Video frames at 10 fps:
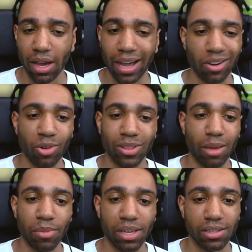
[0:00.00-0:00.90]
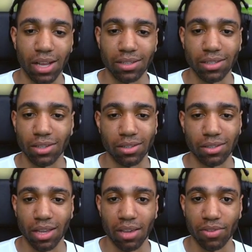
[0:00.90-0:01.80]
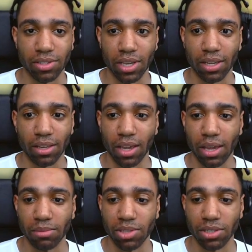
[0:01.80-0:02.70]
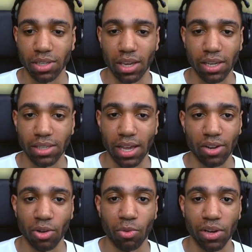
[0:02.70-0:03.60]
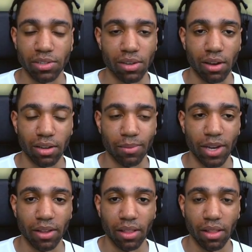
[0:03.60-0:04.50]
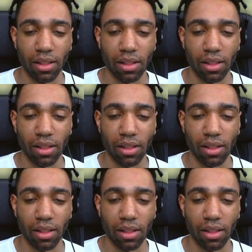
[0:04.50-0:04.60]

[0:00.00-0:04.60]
I don't know what that means. I'll just save a second game just in case. I don't know what it's talking about.